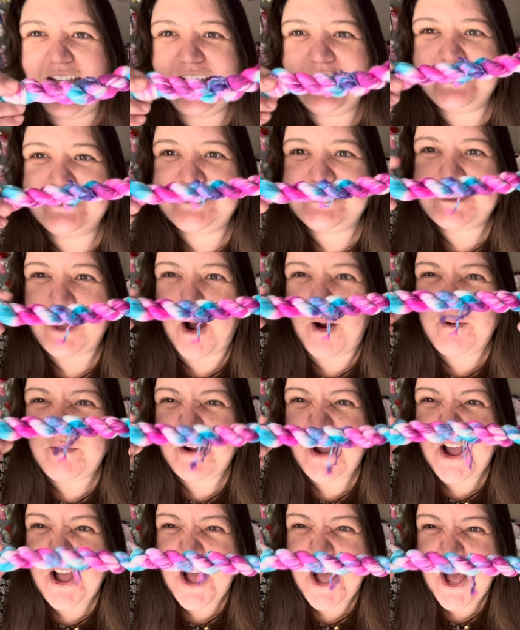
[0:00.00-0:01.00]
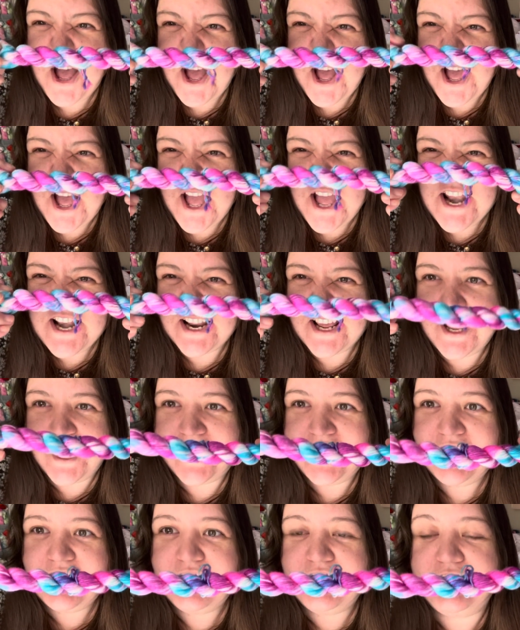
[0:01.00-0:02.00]
it's so good.
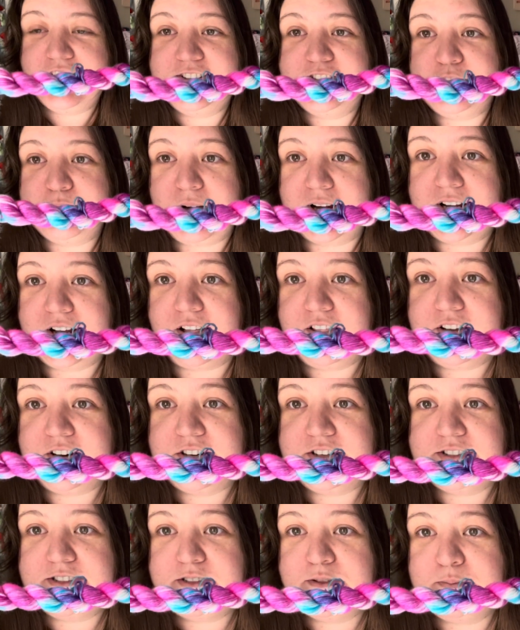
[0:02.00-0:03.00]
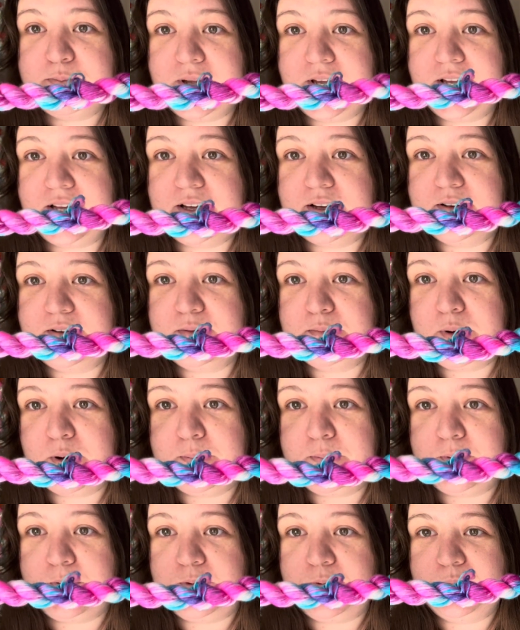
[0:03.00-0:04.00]
These are my colors. Pink,
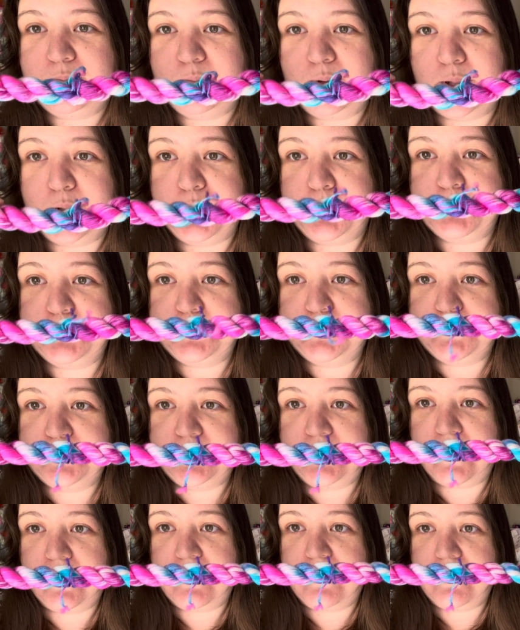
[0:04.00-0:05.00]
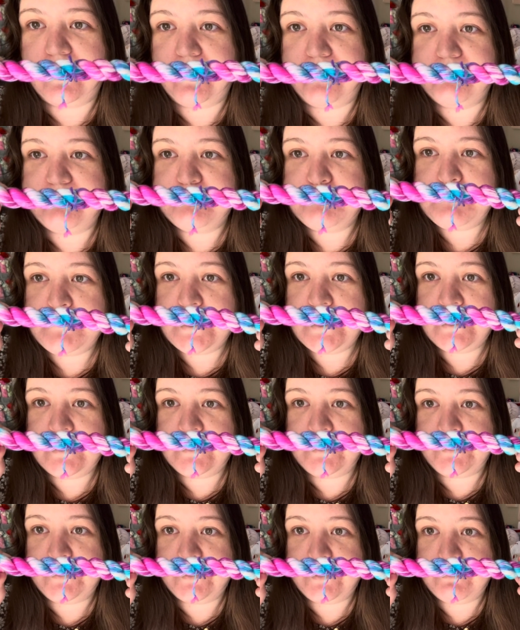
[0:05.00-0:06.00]
purple, blue.
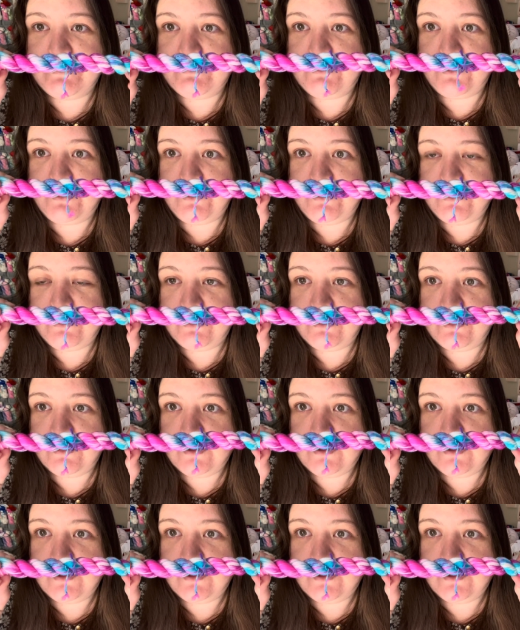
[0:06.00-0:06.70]
Beautiful.